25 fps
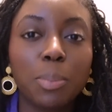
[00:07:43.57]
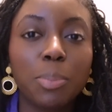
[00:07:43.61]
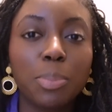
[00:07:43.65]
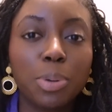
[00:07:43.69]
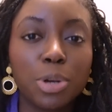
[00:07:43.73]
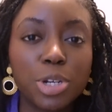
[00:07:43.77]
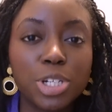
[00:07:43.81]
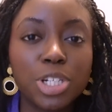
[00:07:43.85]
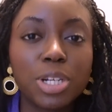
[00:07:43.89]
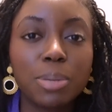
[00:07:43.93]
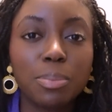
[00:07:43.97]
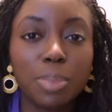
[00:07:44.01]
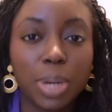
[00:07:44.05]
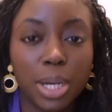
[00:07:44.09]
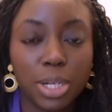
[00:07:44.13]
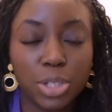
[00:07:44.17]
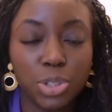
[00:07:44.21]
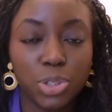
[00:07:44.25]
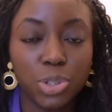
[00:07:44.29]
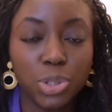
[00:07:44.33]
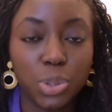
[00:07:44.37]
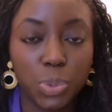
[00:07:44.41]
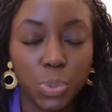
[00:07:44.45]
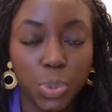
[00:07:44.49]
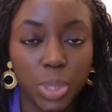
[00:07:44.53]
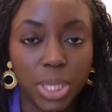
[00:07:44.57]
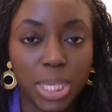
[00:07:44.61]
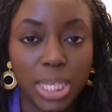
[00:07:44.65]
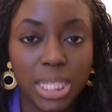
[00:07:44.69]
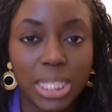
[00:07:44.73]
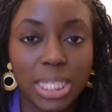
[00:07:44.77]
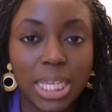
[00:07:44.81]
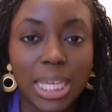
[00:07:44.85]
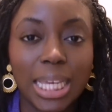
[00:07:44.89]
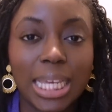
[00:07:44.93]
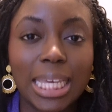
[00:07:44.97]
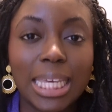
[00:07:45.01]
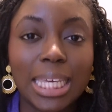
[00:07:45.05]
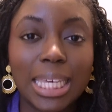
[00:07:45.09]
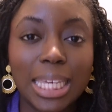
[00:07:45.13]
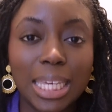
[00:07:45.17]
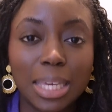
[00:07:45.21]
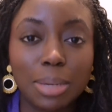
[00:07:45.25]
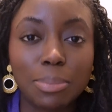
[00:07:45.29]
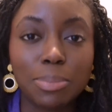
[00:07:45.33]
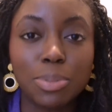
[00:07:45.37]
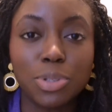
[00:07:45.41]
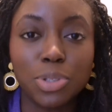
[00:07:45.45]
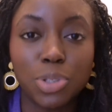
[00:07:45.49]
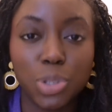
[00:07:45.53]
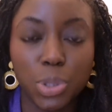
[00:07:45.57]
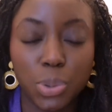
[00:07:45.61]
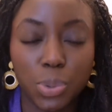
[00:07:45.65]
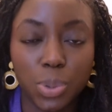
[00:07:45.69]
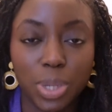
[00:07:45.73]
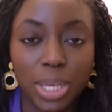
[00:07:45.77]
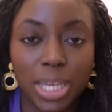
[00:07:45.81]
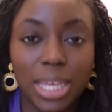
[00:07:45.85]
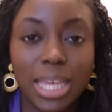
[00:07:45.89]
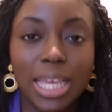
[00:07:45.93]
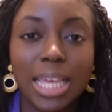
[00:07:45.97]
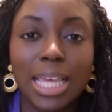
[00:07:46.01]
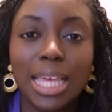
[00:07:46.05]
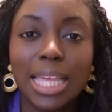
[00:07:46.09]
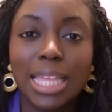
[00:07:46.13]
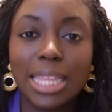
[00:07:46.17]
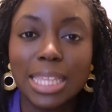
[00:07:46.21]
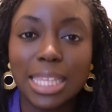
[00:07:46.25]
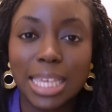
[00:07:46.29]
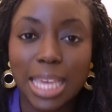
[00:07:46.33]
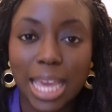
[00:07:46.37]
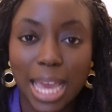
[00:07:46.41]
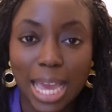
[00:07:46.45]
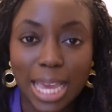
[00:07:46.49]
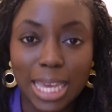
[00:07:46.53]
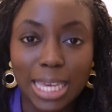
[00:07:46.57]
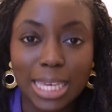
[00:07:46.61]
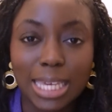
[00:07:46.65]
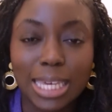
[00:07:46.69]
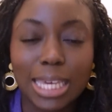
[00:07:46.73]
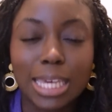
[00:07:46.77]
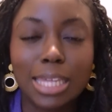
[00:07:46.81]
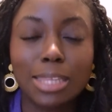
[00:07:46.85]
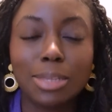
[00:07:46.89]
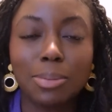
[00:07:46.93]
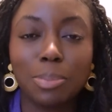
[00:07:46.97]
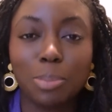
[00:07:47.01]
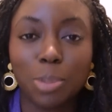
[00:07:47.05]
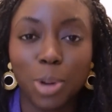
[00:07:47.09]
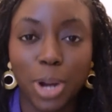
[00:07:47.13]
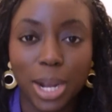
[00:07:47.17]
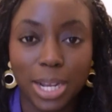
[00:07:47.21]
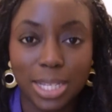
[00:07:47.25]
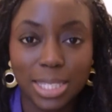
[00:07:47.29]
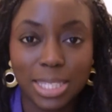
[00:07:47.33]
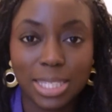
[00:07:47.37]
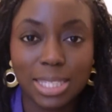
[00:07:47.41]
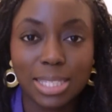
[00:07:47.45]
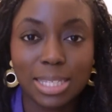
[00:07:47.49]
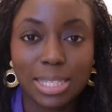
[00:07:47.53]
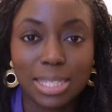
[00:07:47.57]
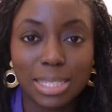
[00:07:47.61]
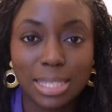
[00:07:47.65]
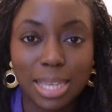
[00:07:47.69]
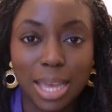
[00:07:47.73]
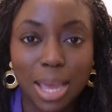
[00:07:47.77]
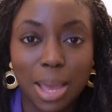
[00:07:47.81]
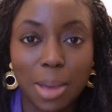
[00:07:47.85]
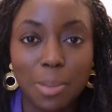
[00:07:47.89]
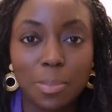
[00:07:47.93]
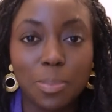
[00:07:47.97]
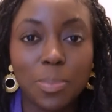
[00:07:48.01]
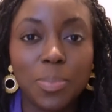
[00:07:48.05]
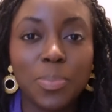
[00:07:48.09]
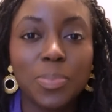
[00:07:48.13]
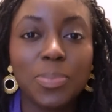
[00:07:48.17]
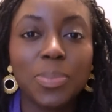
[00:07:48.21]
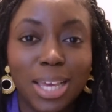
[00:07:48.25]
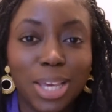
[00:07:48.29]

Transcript: Push it back 2 weeks and keep doing the Anki, the practice exam.